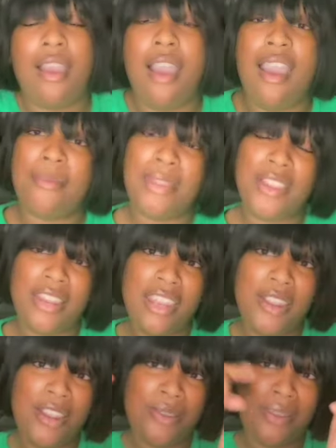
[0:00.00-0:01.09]
I'm
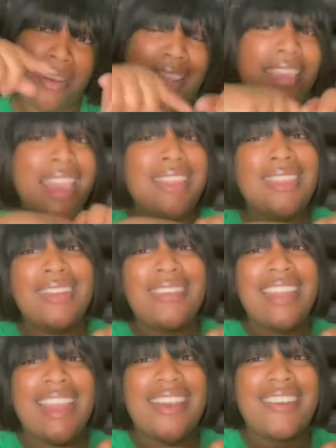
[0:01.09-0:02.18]
entering the catheter
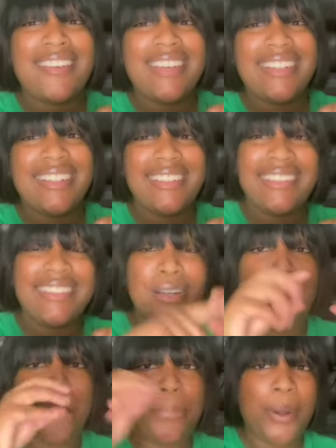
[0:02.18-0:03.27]
now,
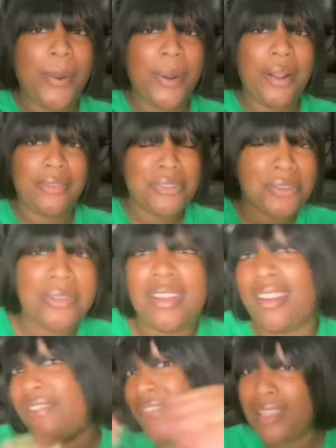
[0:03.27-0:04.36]
and
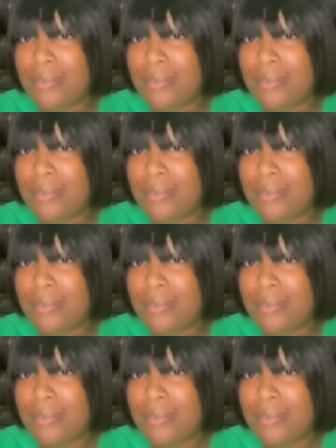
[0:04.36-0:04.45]
inflate the